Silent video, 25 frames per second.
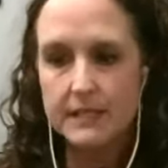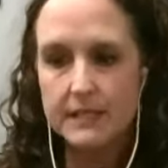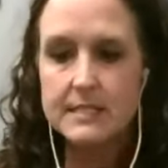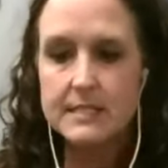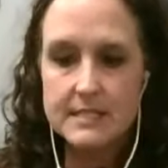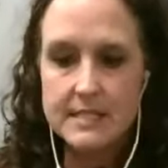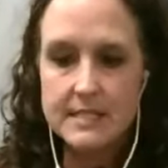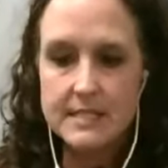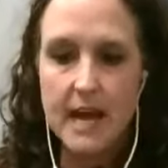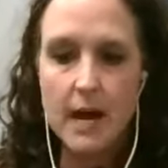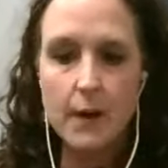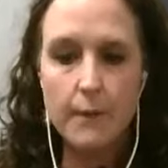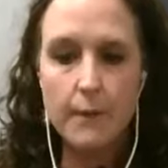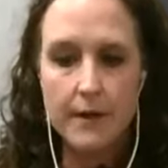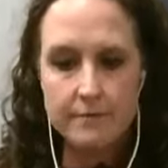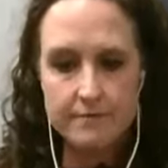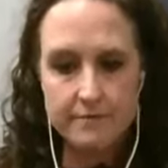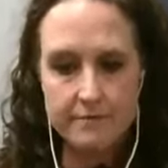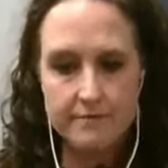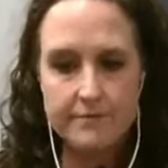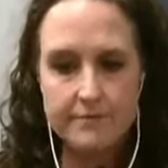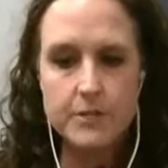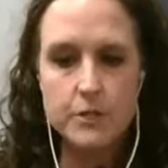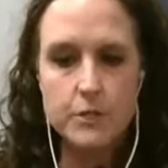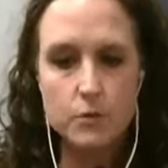This is how I
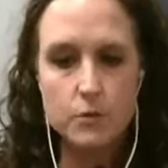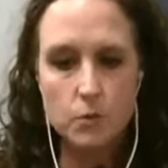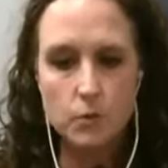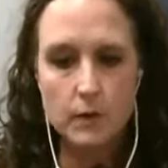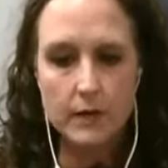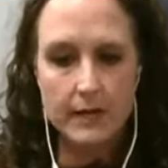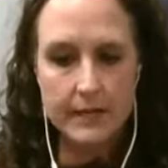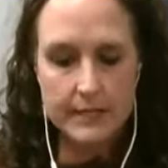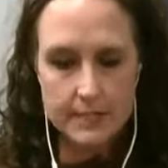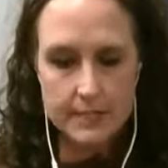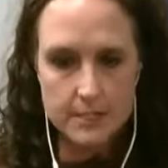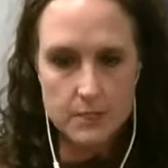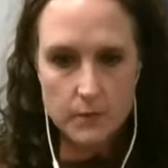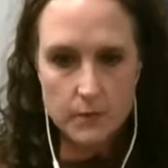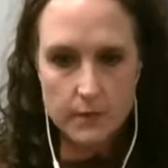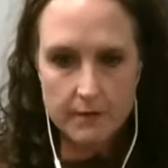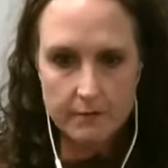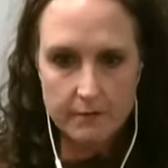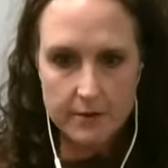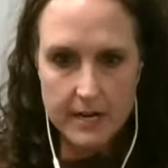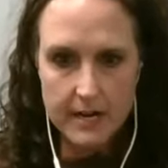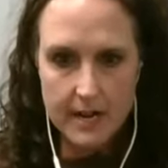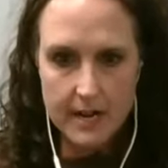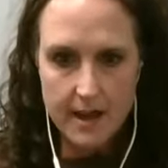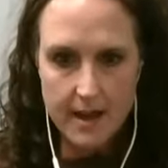view what I do
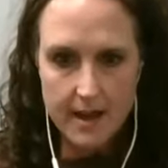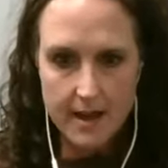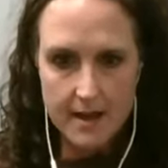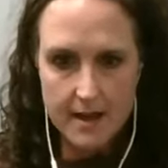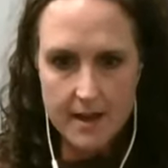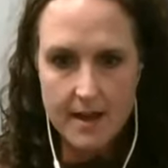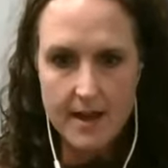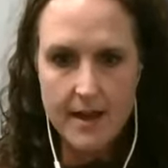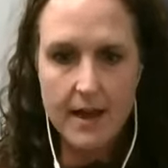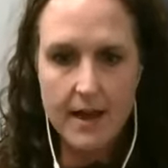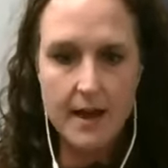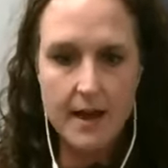every day.